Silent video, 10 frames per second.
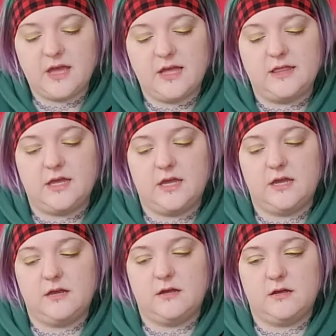And
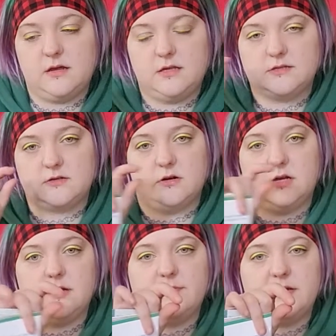then it's
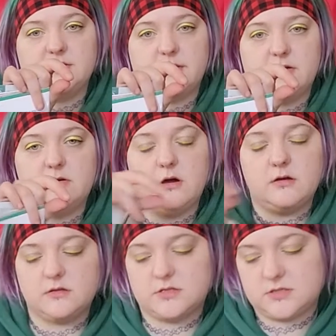got a page about
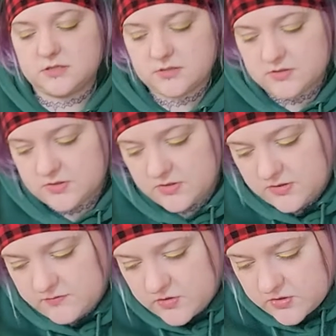knots. So
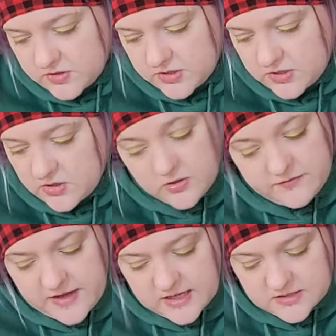you've got the
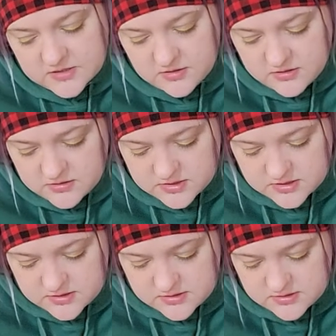overhand knot,